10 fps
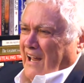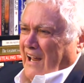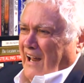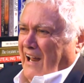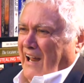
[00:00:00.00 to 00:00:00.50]

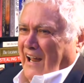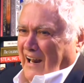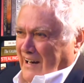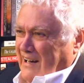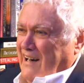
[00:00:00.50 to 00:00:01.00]

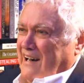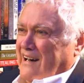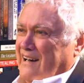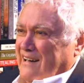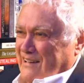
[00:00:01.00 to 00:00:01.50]
and
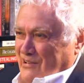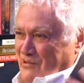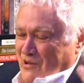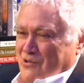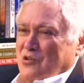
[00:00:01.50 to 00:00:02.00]

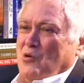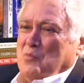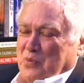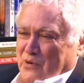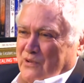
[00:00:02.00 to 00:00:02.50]
you know, you
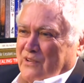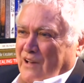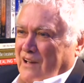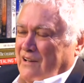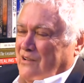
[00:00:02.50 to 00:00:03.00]

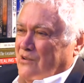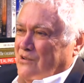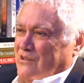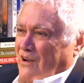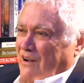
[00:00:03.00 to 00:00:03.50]
present your
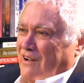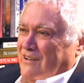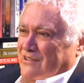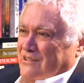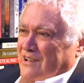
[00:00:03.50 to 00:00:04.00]

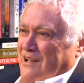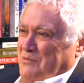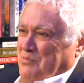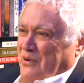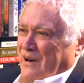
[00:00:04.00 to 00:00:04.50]
daughters
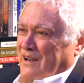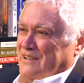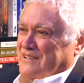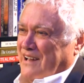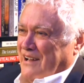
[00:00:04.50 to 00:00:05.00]
like
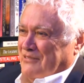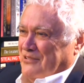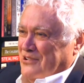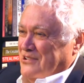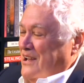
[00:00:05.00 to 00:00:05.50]
prize
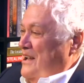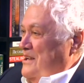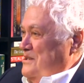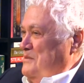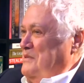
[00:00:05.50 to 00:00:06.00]
heifers
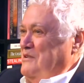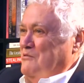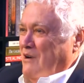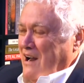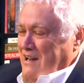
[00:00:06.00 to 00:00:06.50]
to be
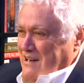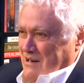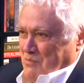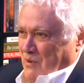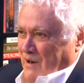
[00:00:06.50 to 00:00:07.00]

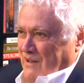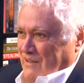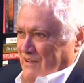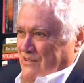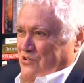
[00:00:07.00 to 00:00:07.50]
rated by
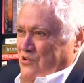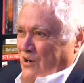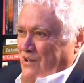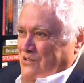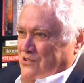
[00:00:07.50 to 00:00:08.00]
the
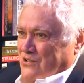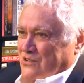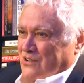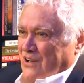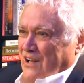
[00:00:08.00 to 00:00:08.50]

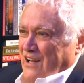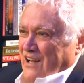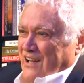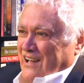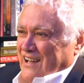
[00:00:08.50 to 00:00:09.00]
judges.
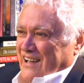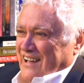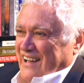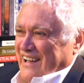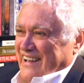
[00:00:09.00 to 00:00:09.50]

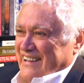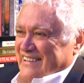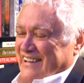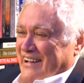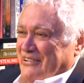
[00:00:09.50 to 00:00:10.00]

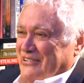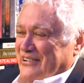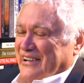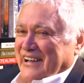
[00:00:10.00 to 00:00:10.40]
So